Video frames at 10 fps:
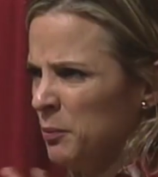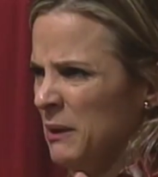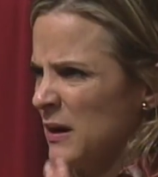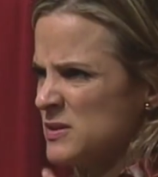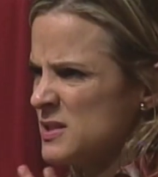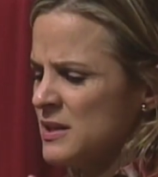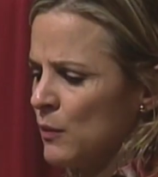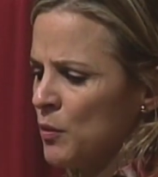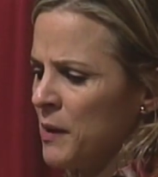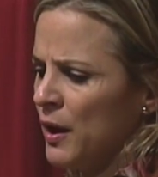blouses that
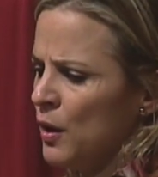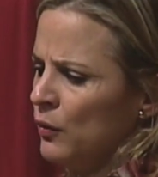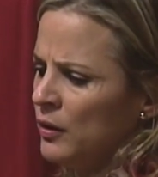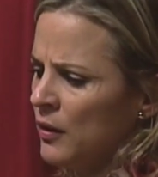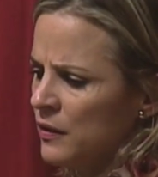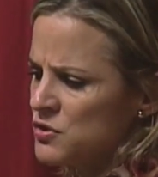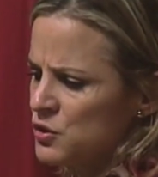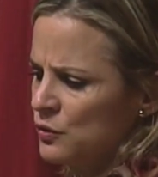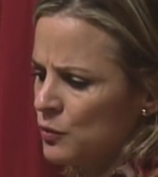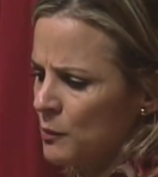were my own, and all the
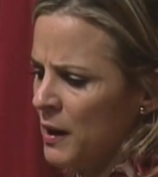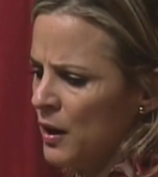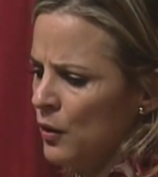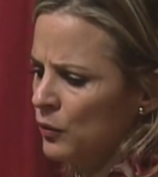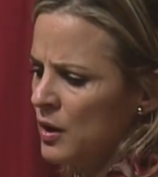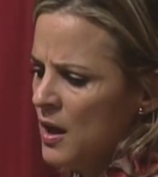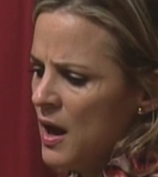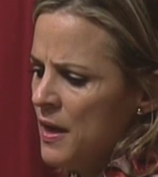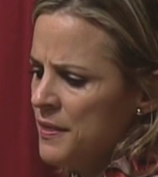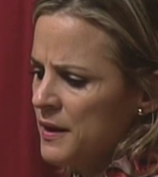shoes were my own.
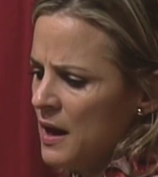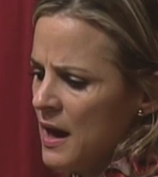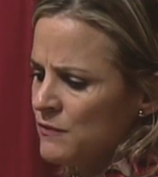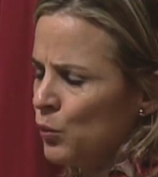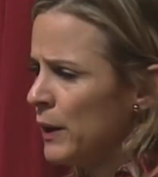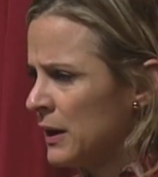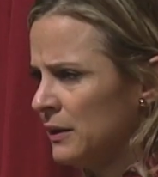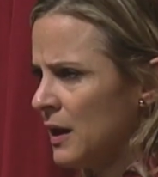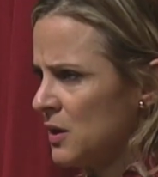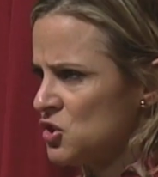And then I have a wig
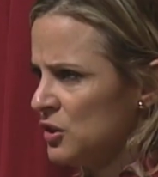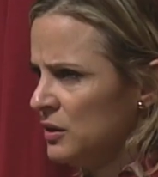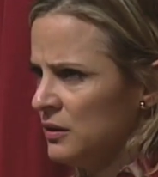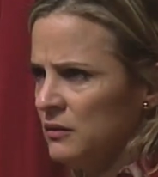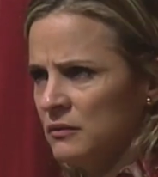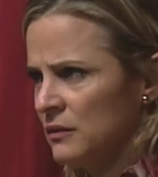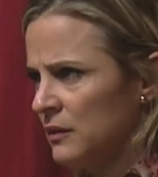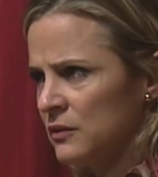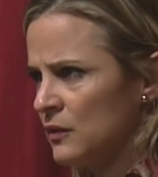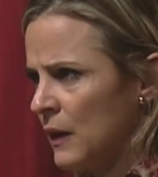collection,
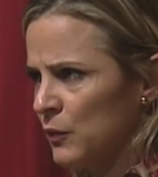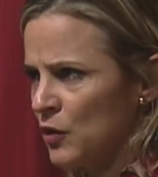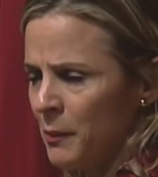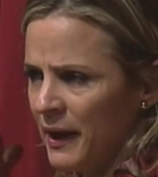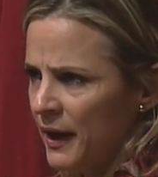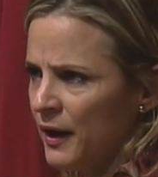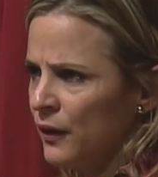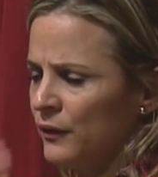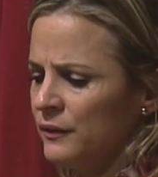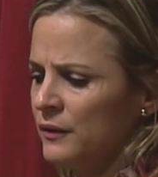so that was all my
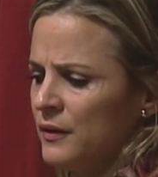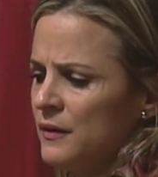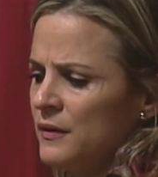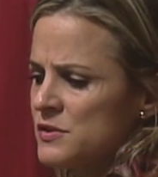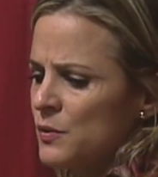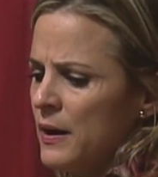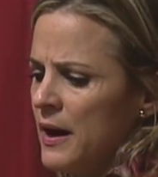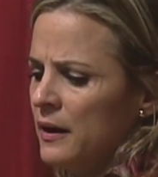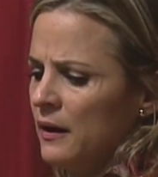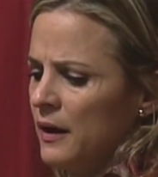hair, and so I
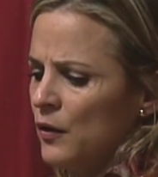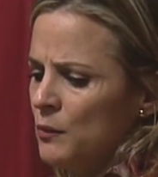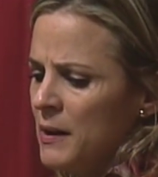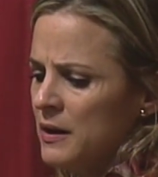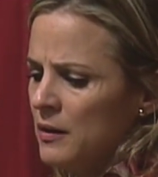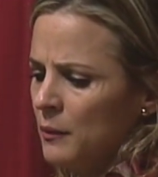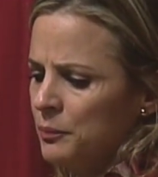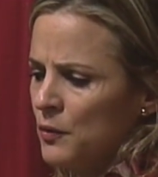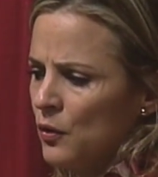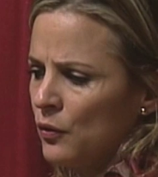had a hair and makeup
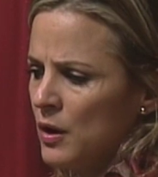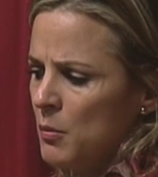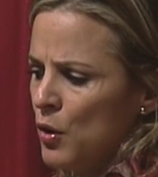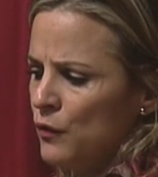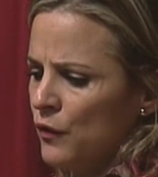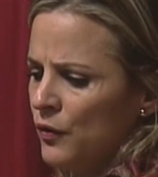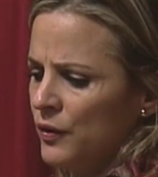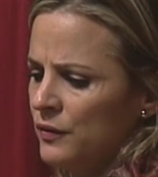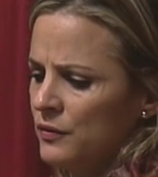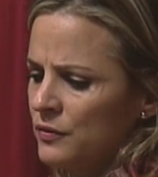girl come over,
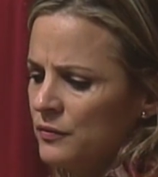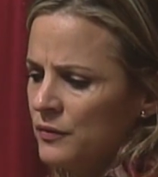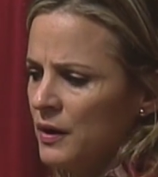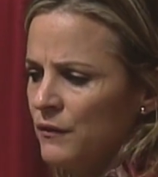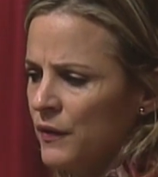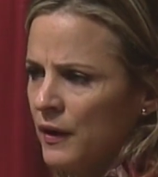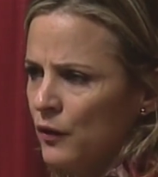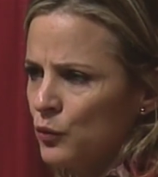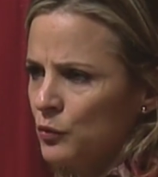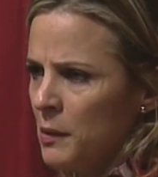and then everything
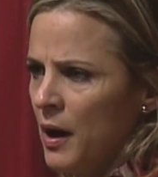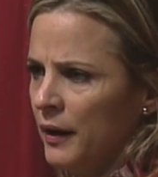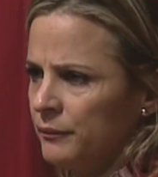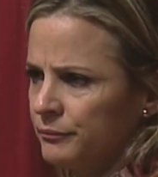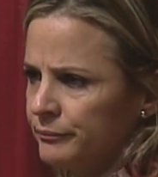else was mine.